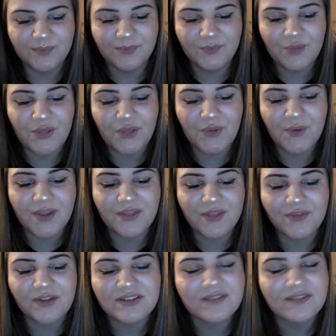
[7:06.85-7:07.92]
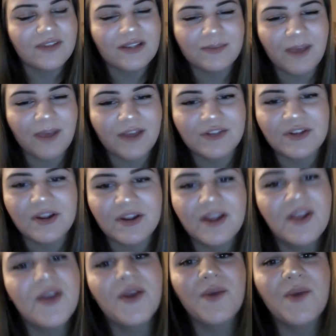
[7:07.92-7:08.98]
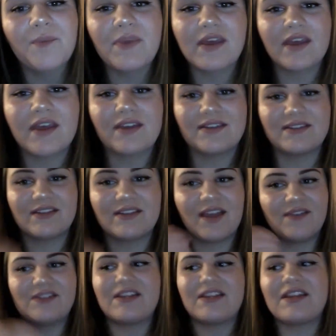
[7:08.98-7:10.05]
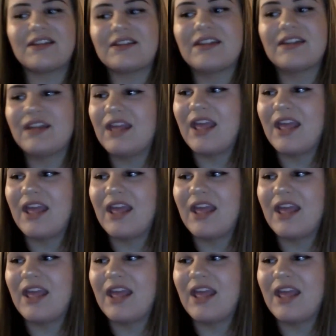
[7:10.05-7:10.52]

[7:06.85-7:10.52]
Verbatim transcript: with you and the rest of Nice Posture because I've seen